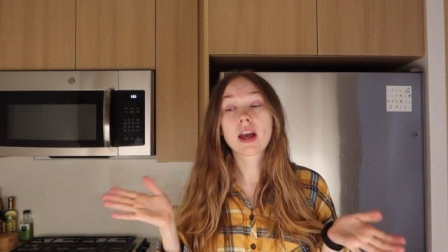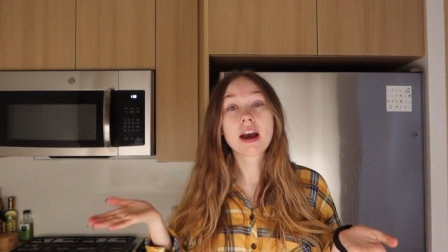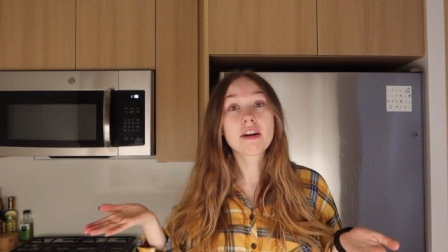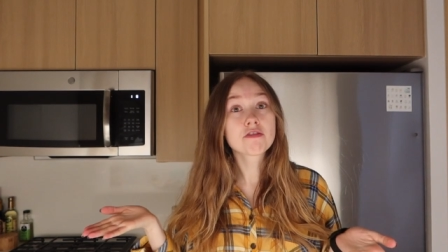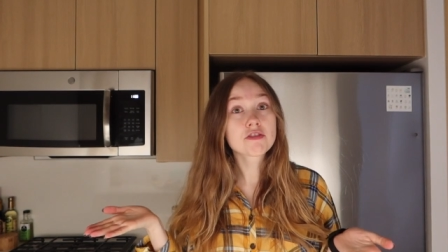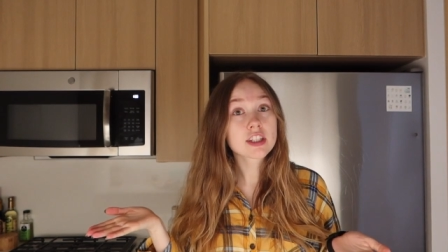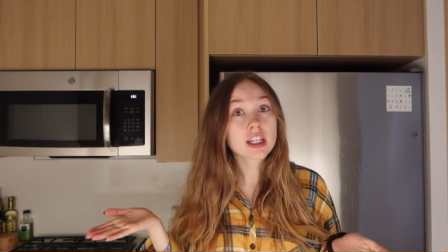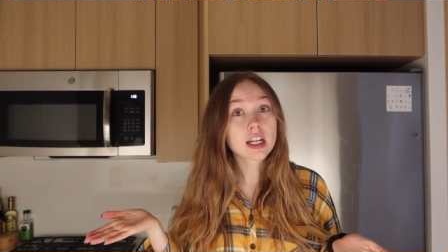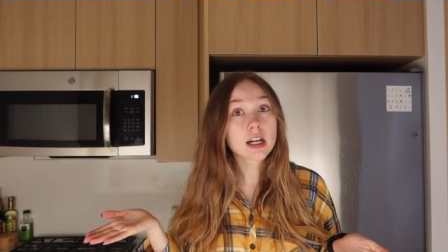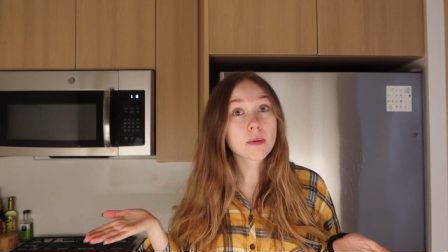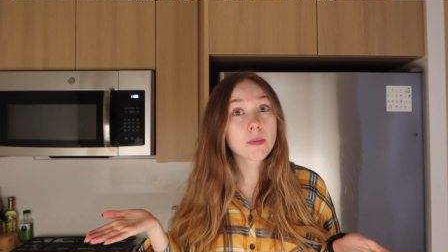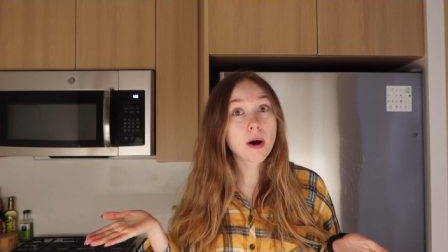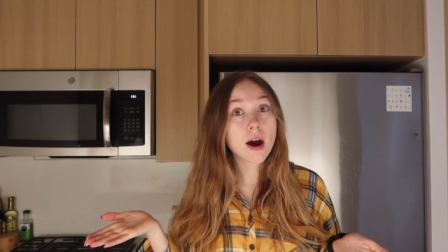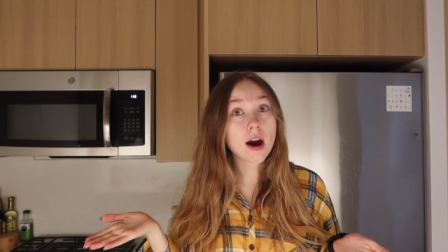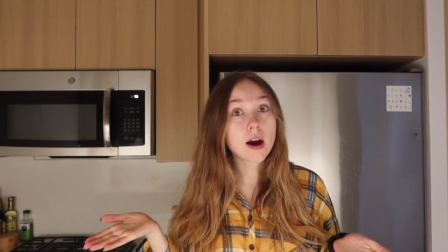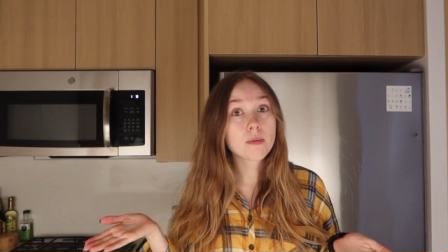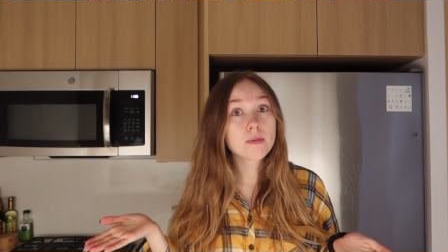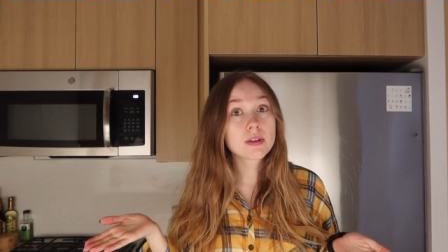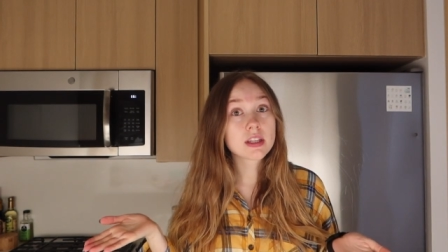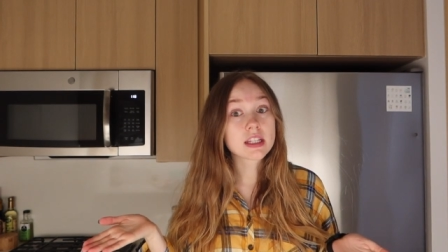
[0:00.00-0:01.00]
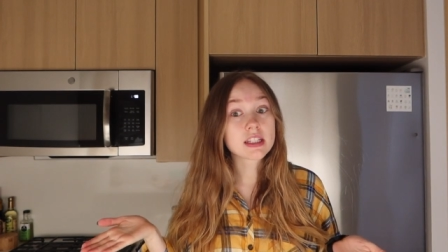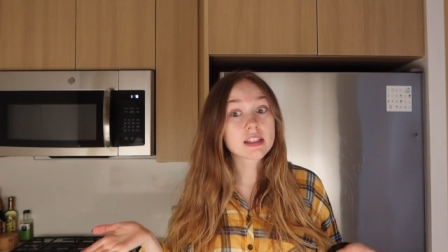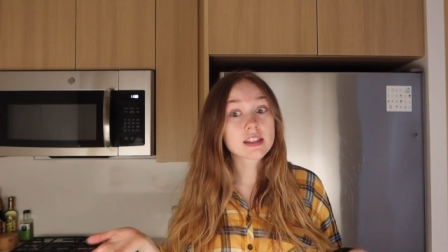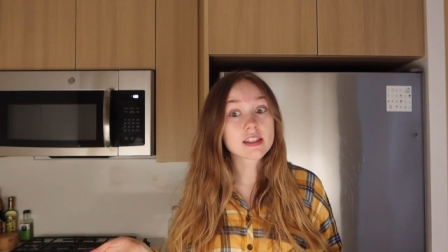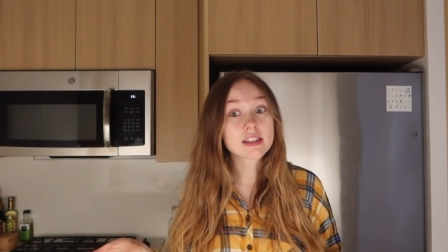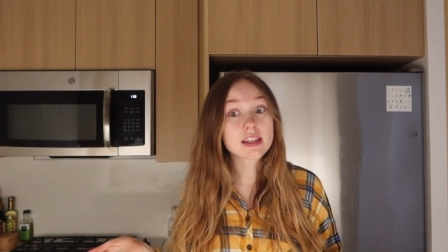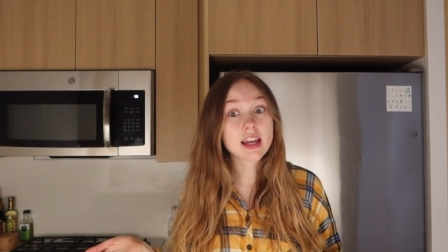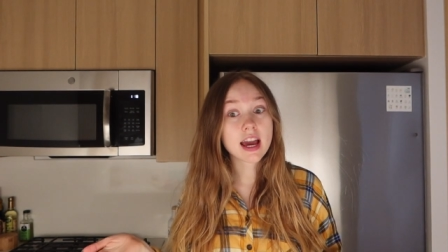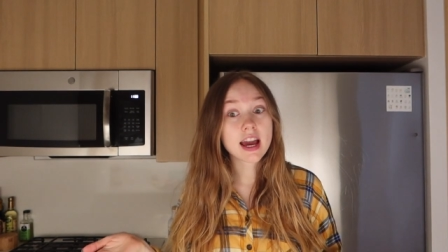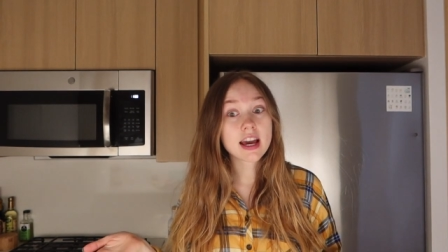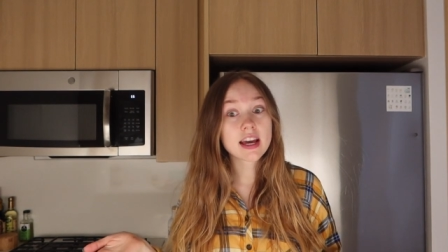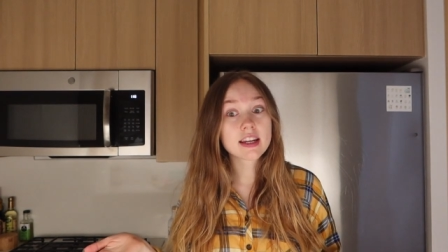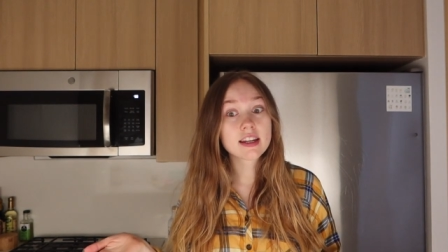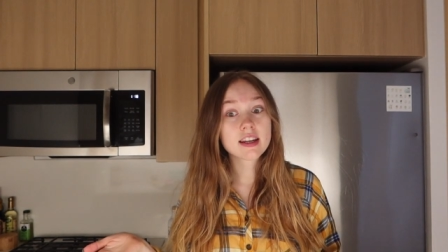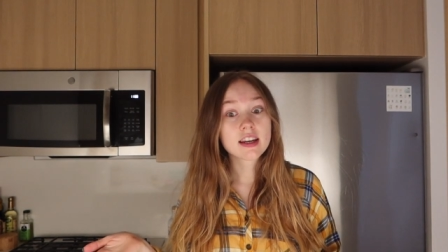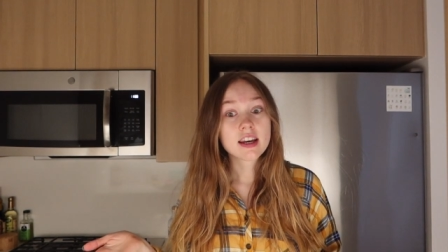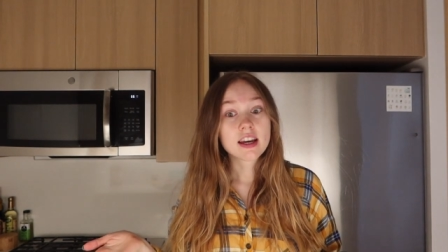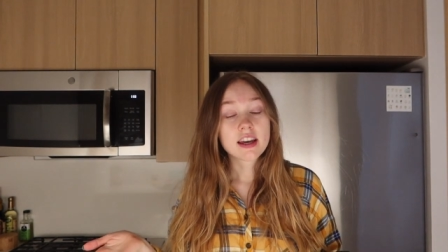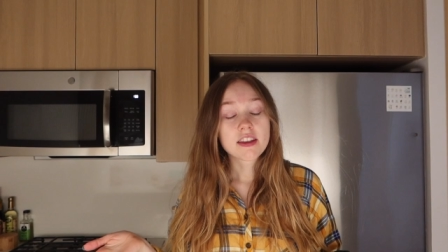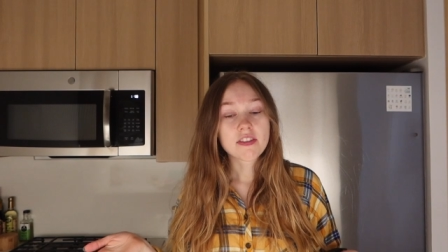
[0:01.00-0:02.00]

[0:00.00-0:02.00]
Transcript: kefta kebabs instead